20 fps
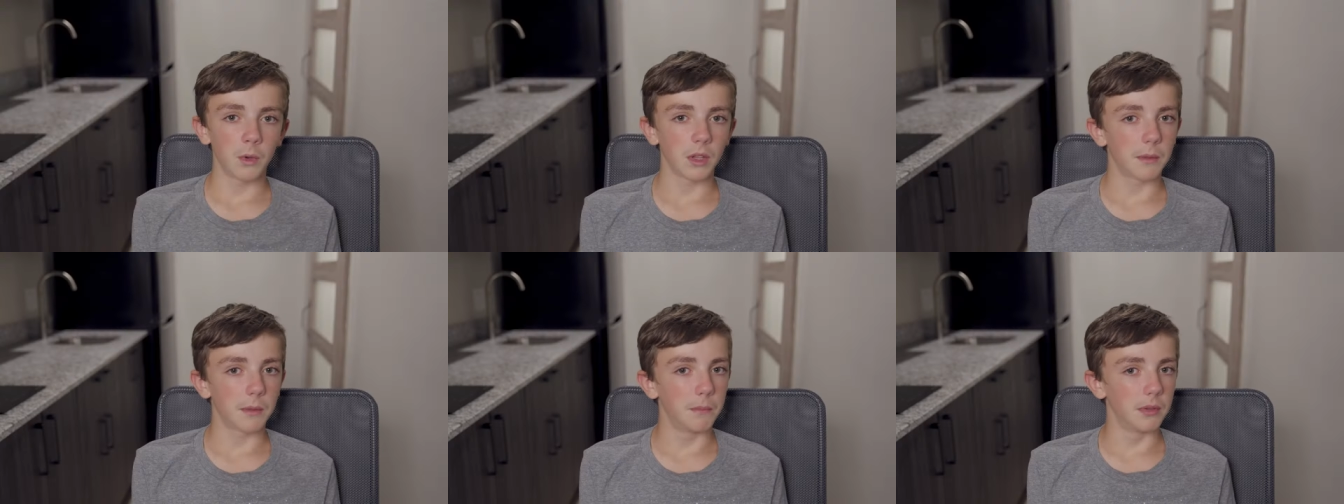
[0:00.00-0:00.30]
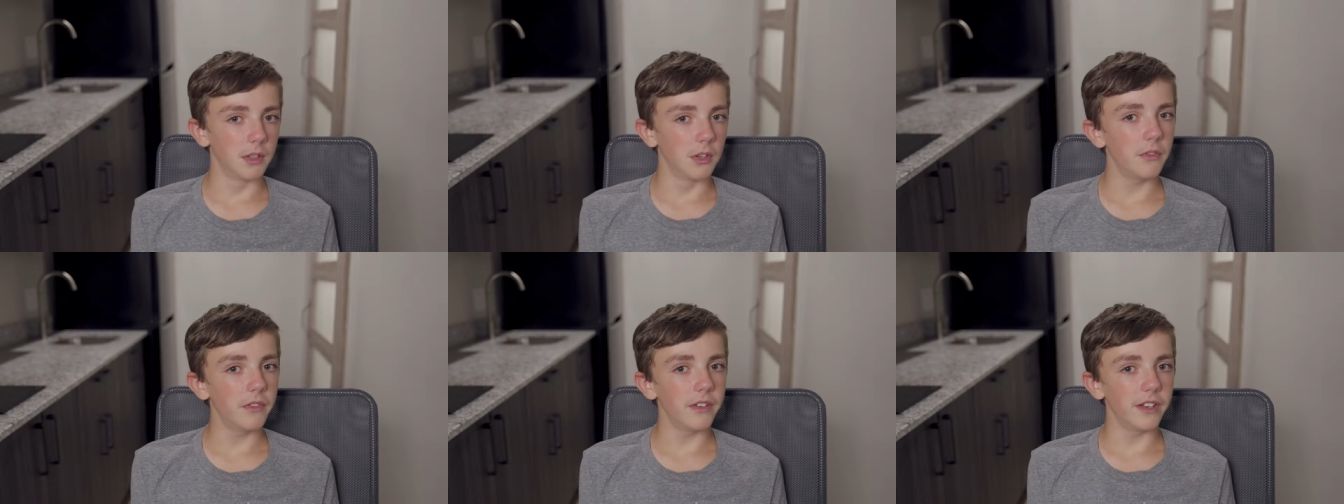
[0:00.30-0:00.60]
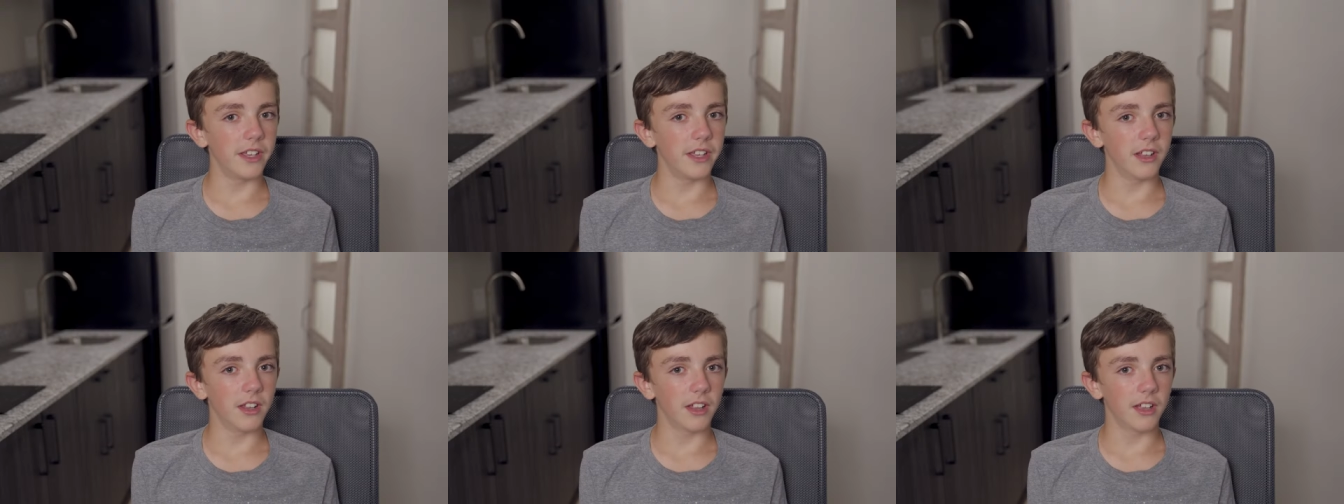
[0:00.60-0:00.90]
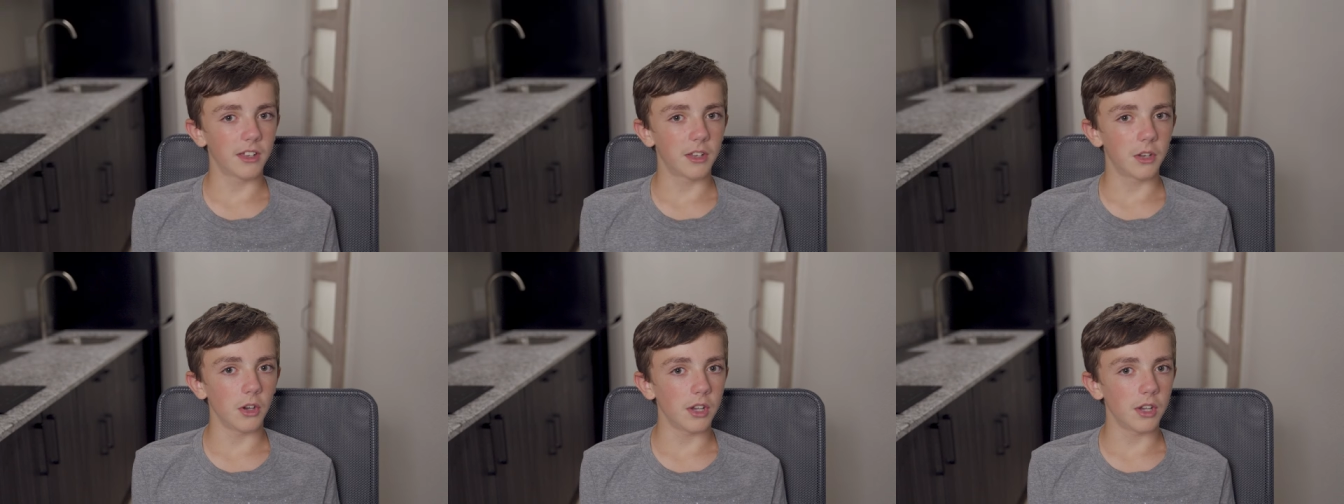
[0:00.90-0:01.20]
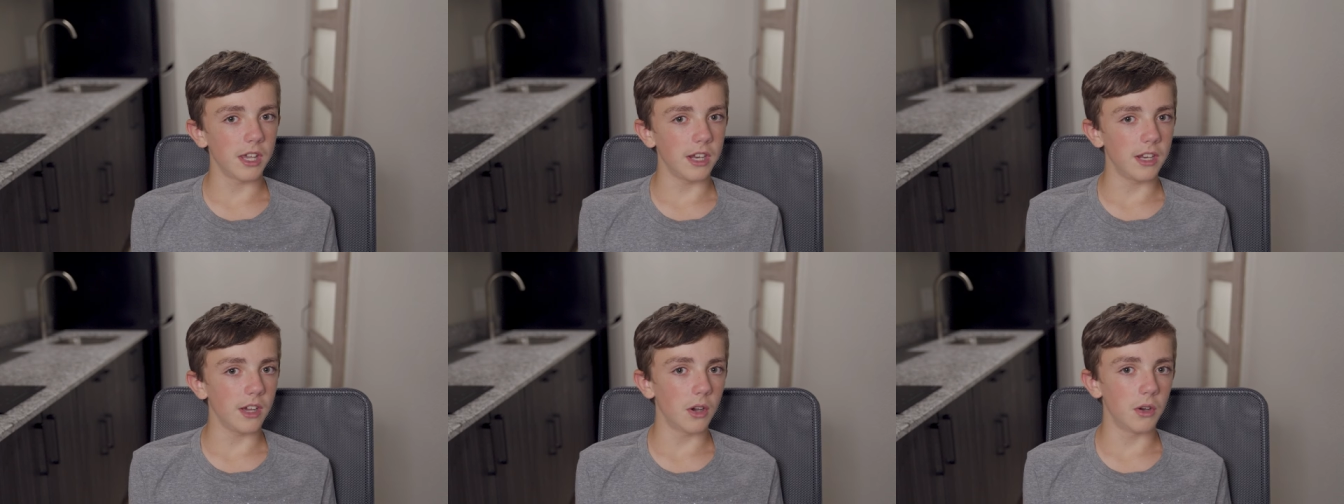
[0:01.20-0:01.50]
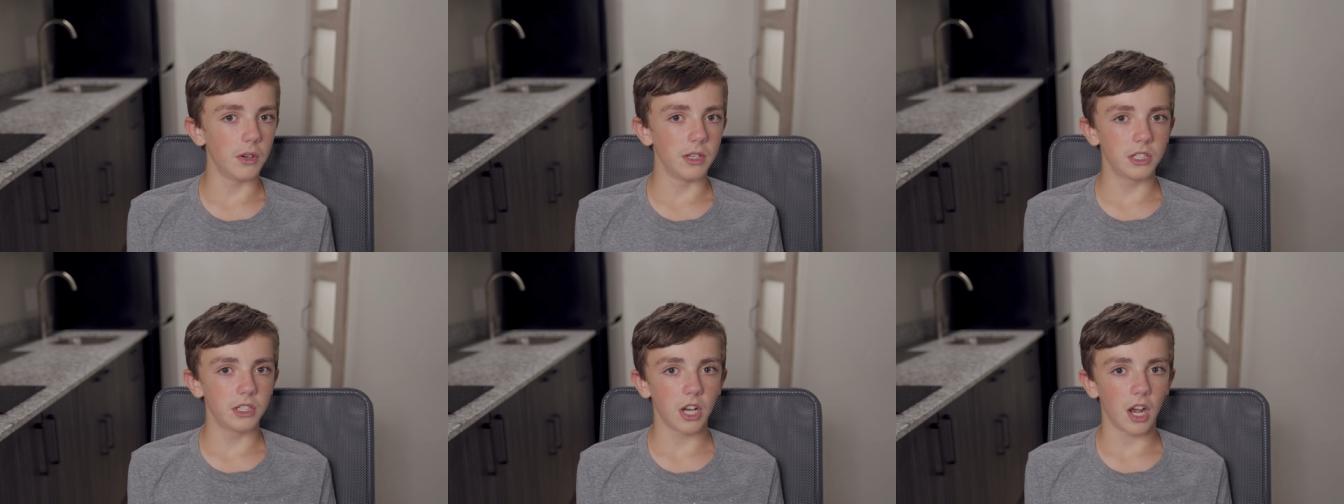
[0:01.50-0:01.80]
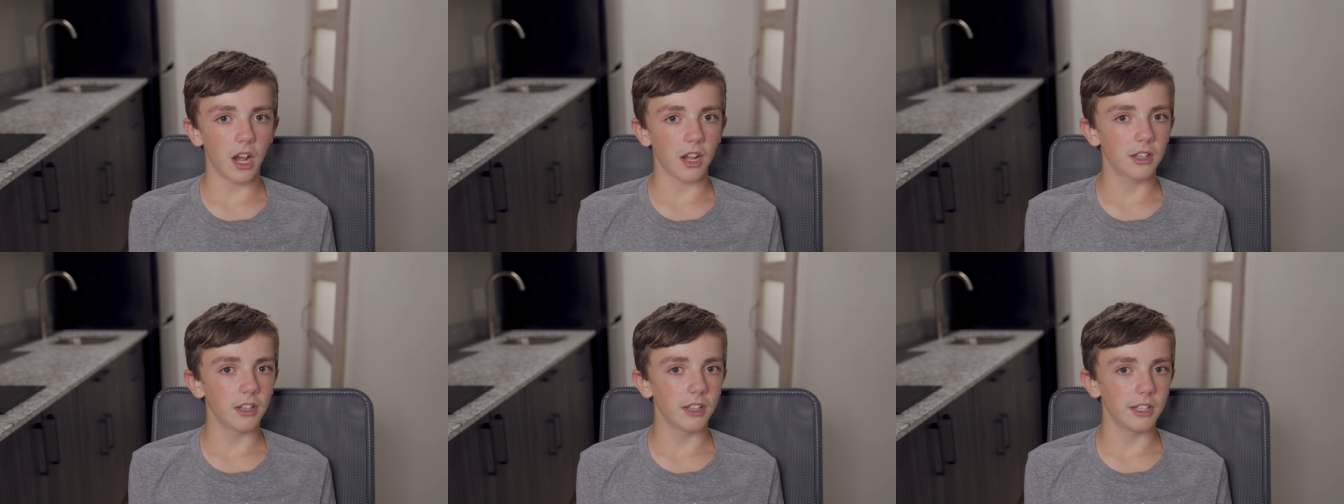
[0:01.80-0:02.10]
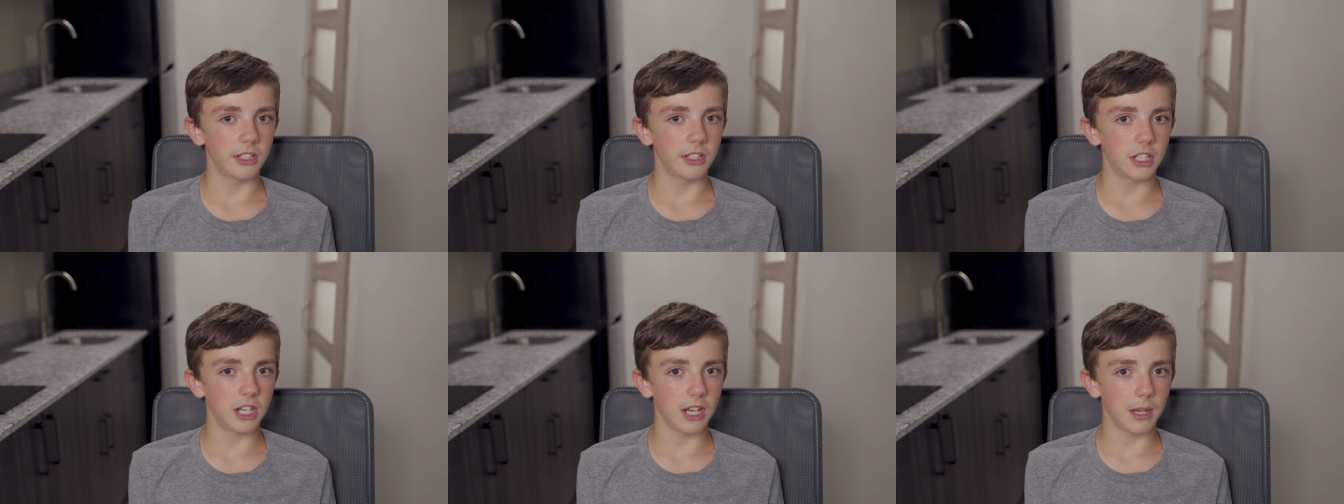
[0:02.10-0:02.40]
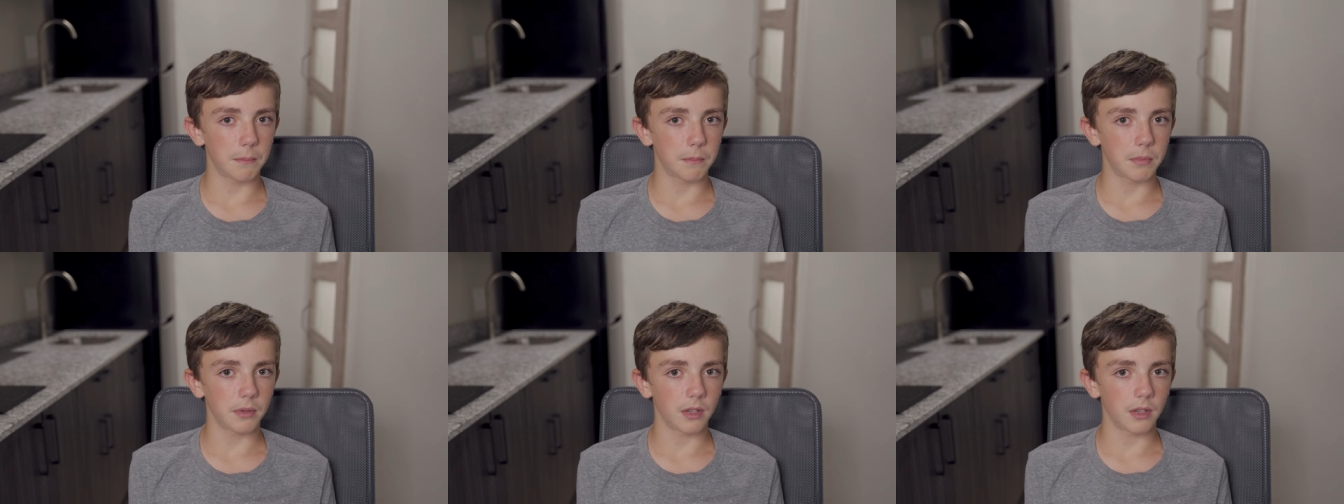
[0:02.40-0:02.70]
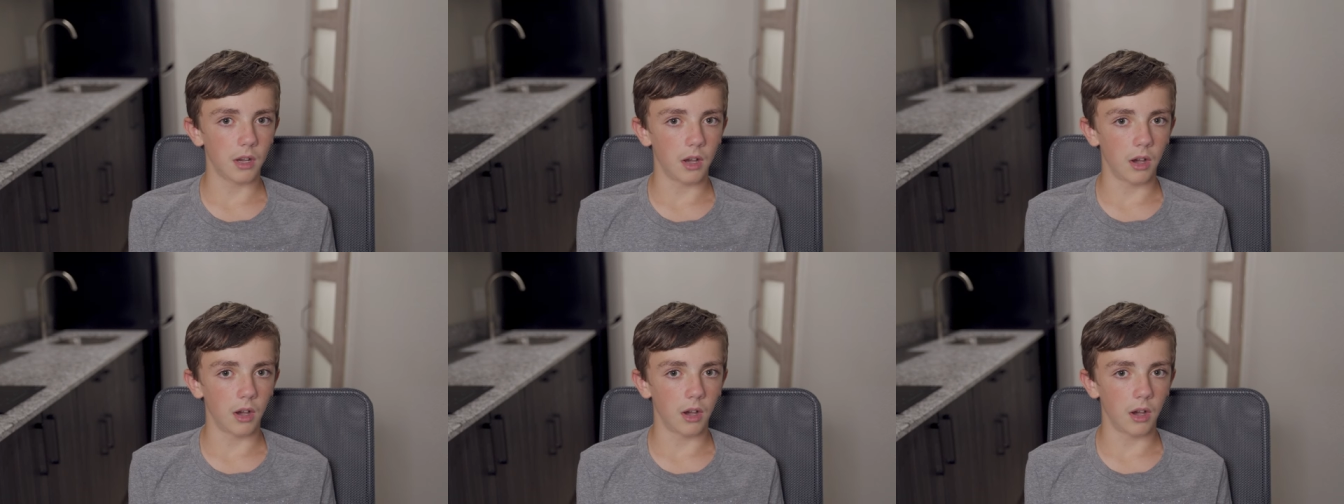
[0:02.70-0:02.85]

With blue vanilla, cookie dough, and chocolate chip.